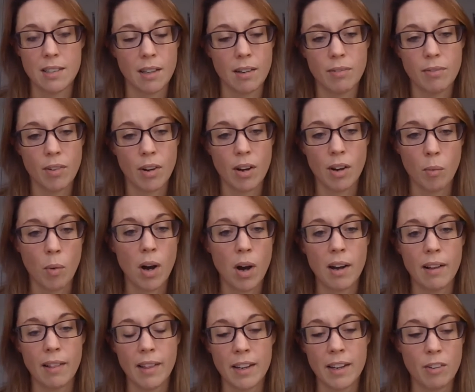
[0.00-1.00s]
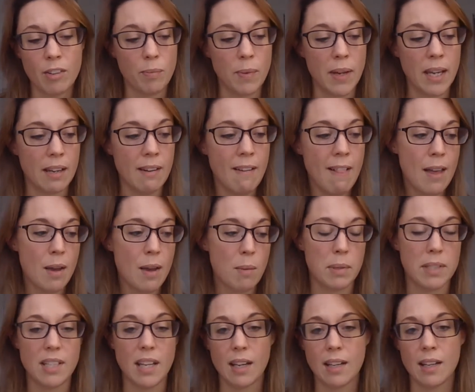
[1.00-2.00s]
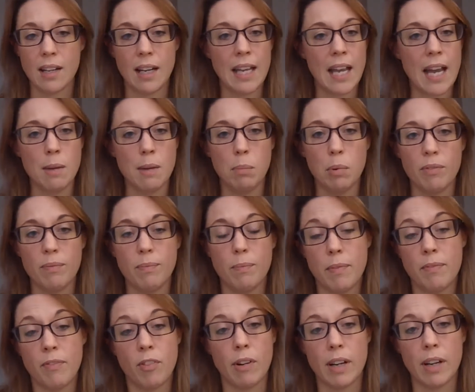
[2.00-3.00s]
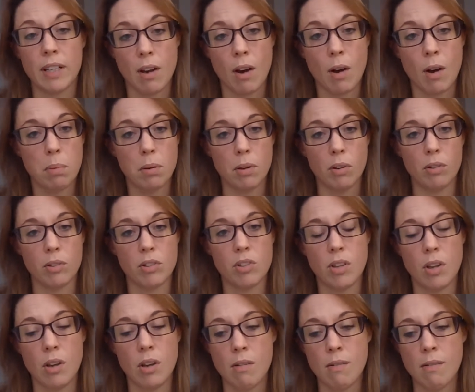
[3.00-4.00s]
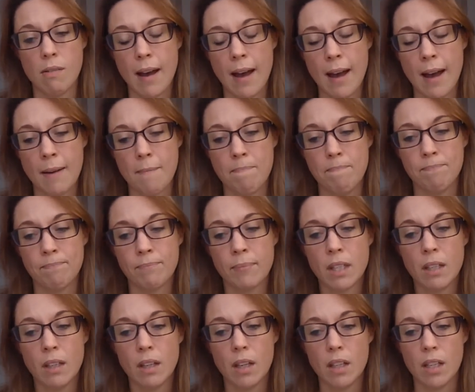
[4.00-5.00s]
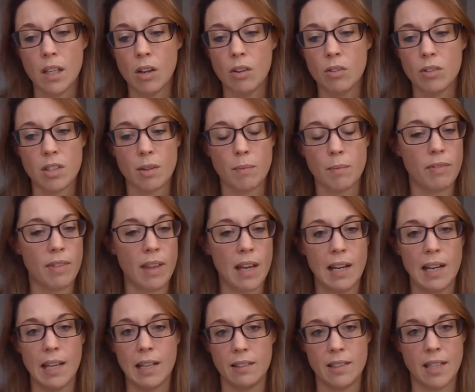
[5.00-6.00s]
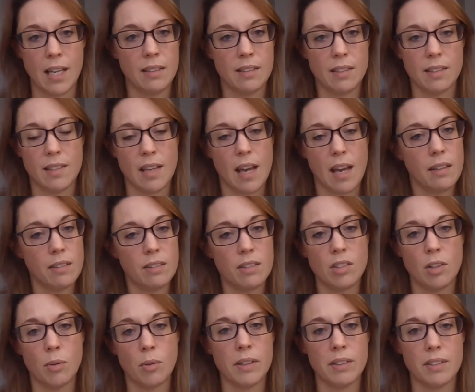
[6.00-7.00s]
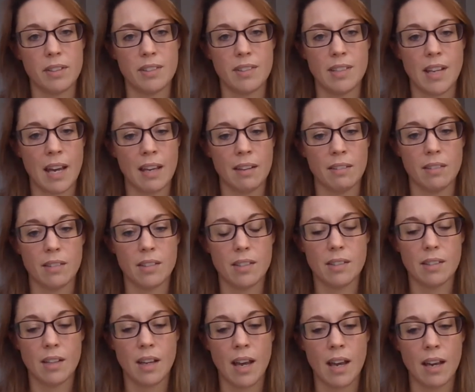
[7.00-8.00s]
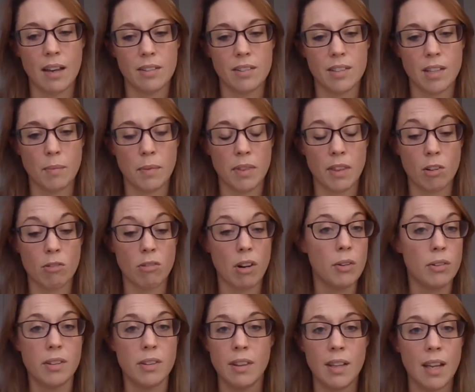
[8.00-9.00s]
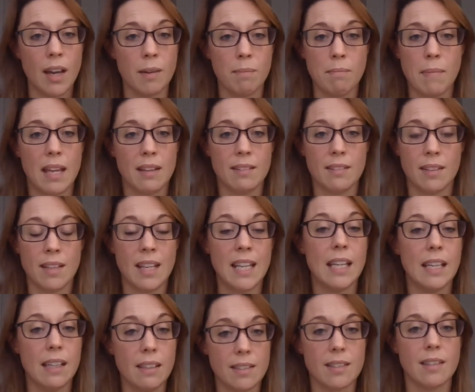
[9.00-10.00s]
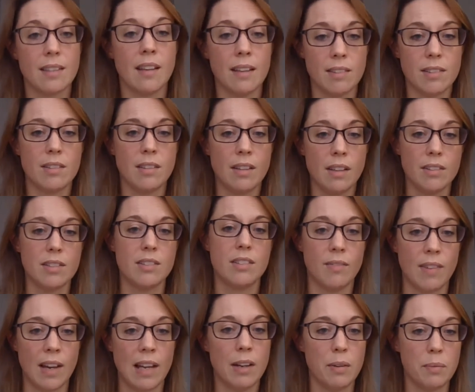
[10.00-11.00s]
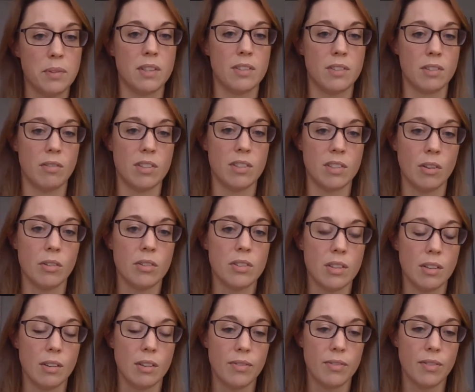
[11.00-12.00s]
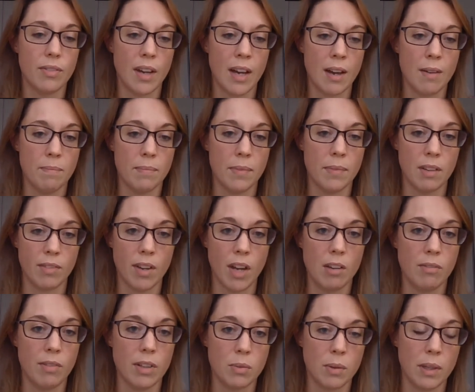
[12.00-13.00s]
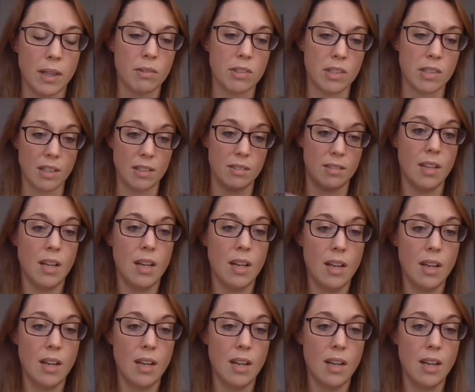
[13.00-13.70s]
data for a while and have been particularly able, for example, to use some of their linked data sets to understand some of the growth in the unmet need that's developed as a result of COVID, where there was a